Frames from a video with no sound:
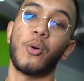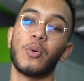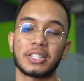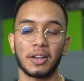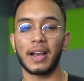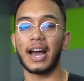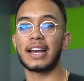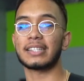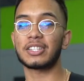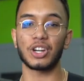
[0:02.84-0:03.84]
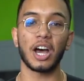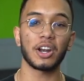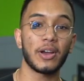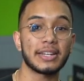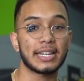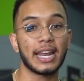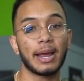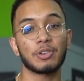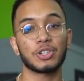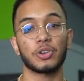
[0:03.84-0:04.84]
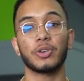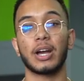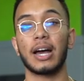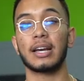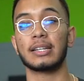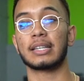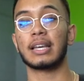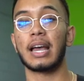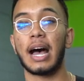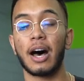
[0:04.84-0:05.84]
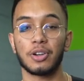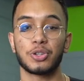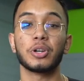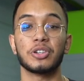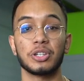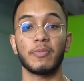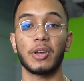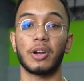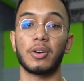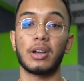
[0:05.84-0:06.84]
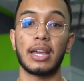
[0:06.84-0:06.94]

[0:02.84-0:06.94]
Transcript: What's up guys, it's Jono, and today I'm gonna show you guys how to shoot a gym video.